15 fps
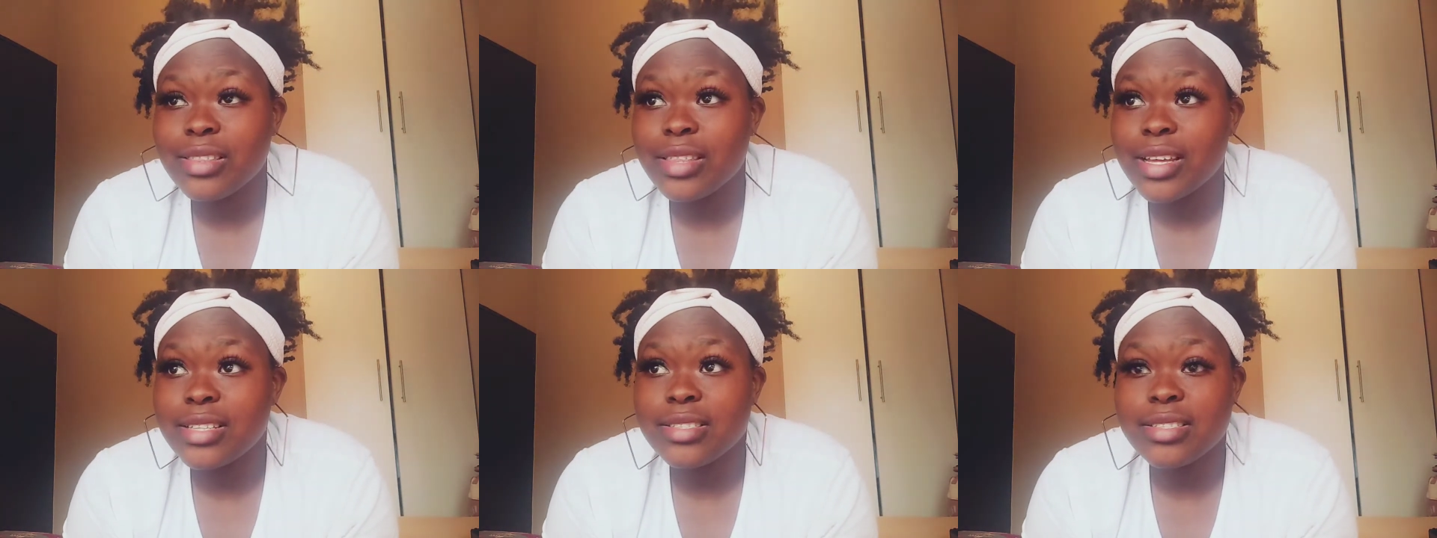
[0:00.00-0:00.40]

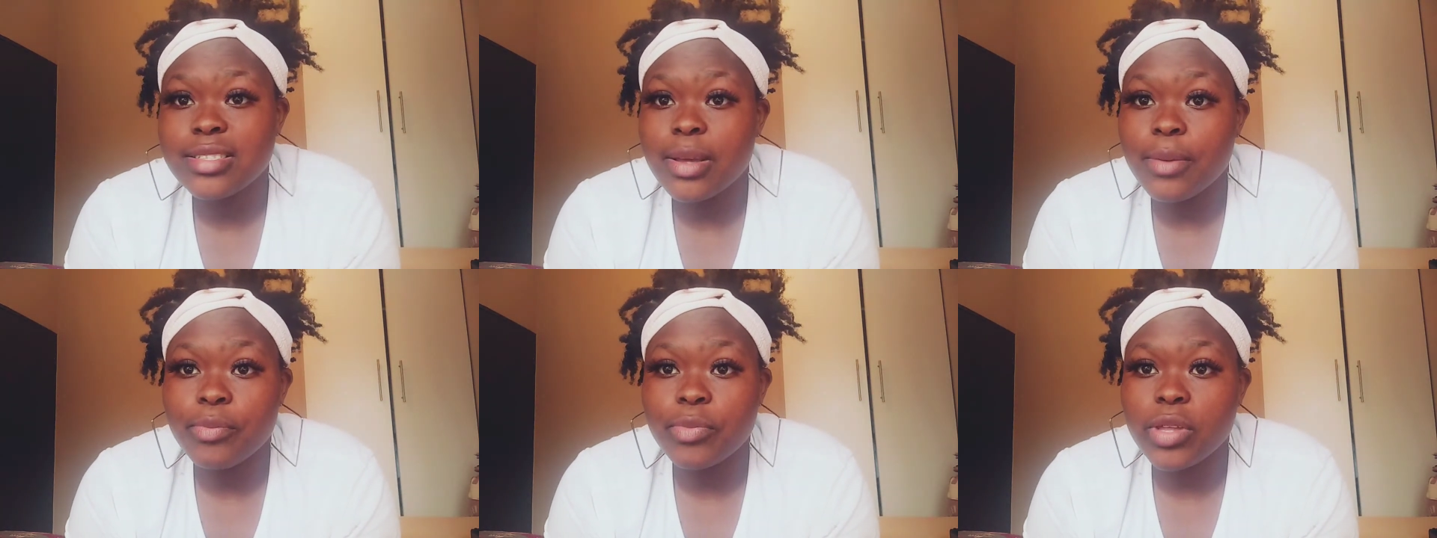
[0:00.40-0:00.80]
that's
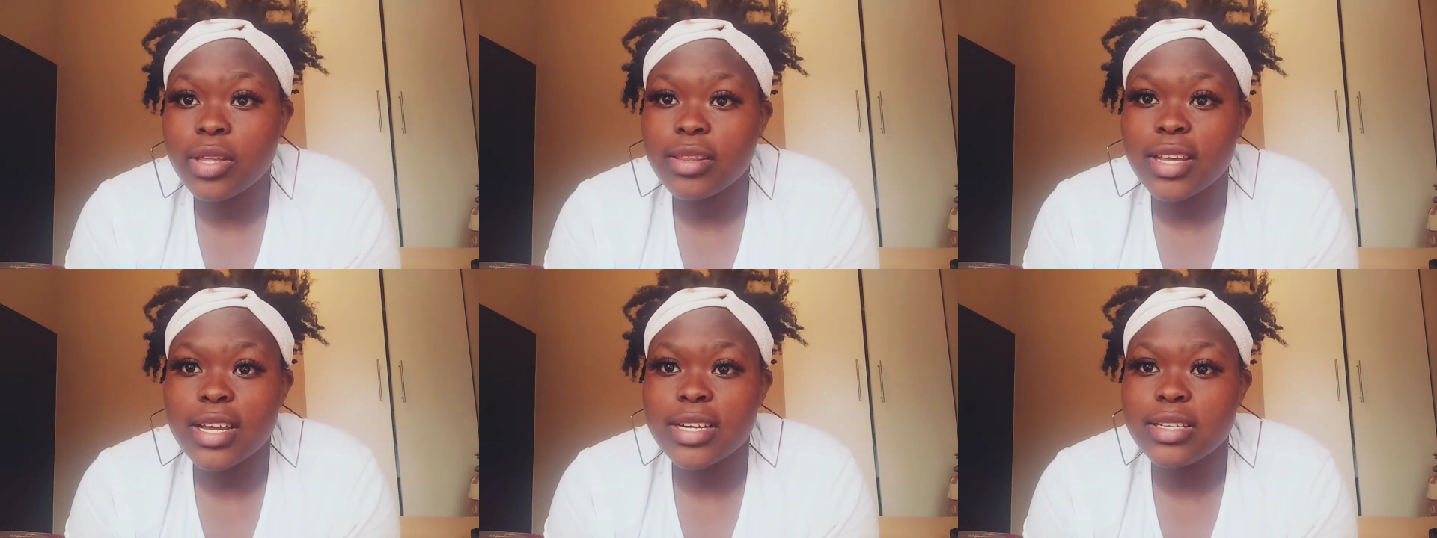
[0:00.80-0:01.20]
something
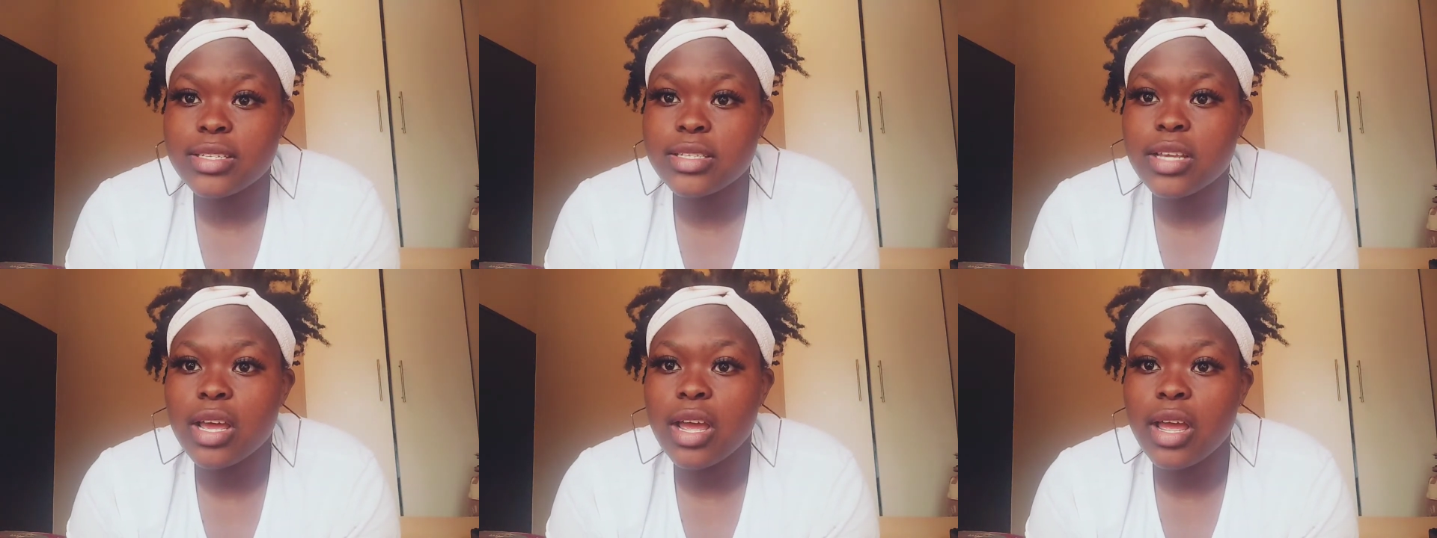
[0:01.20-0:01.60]

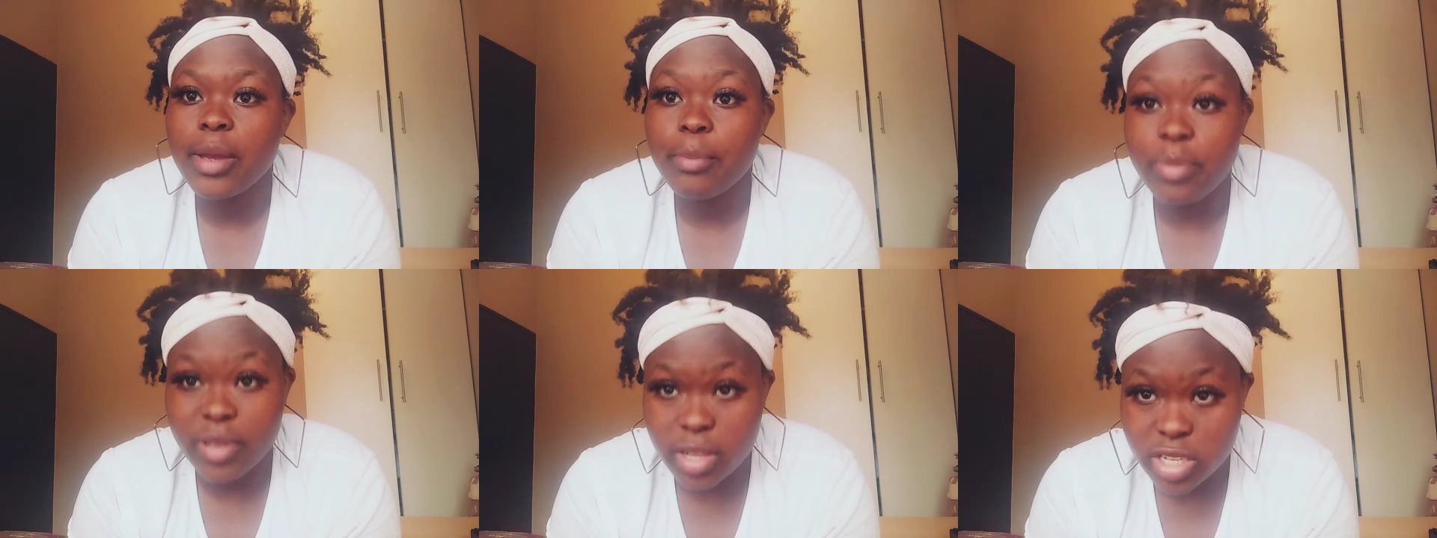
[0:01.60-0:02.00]
that's a
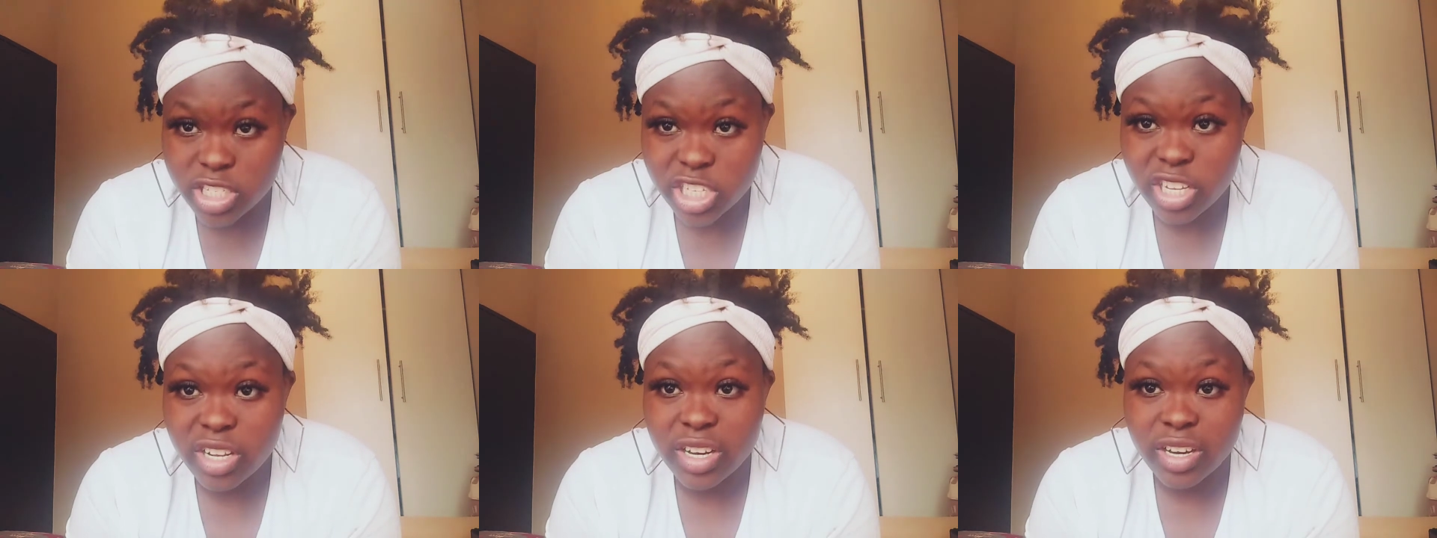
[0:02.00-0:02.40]
big
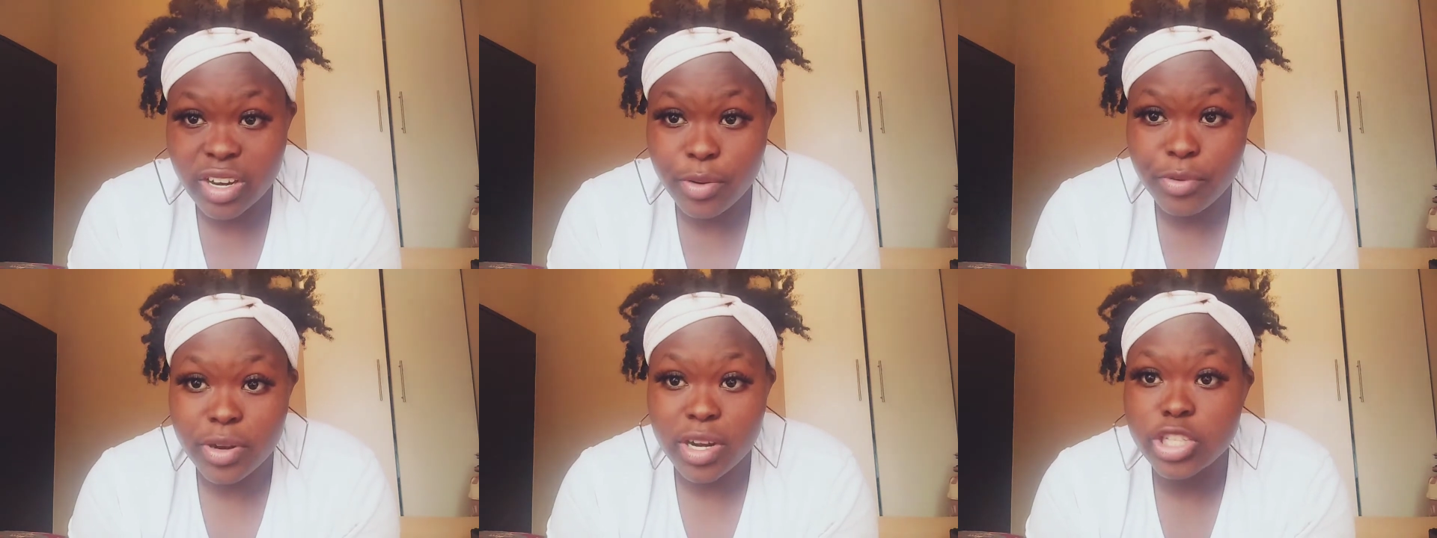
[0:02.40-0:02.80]
deal in a
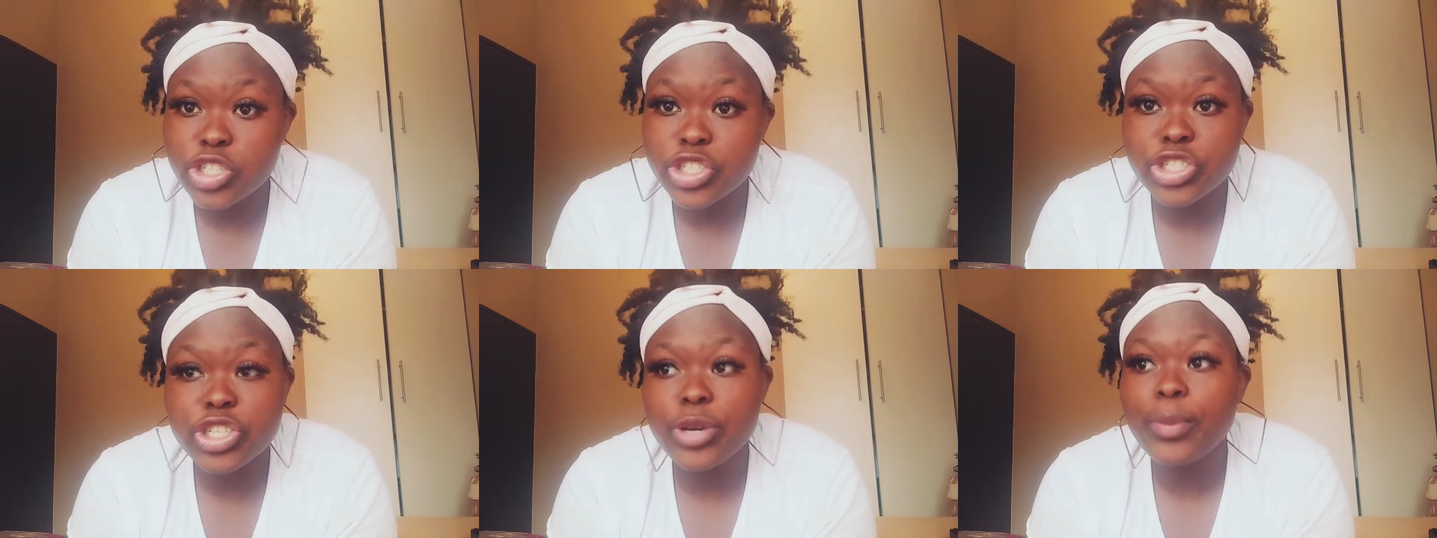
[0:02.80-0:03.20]

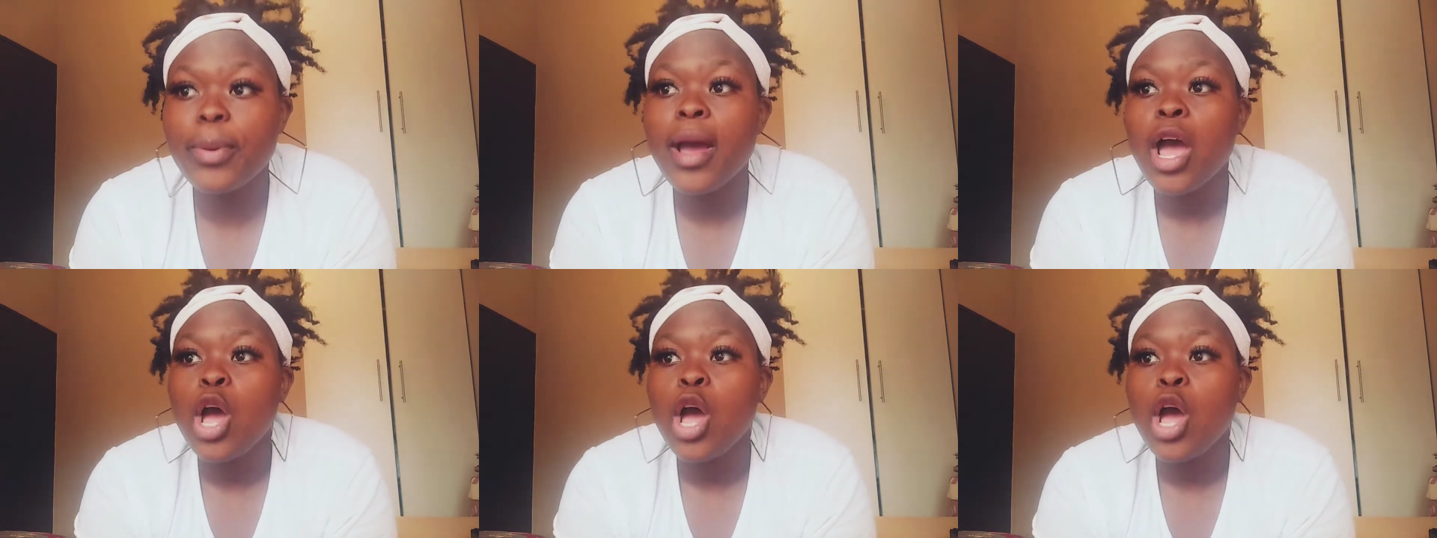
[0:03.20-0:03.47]
relationship.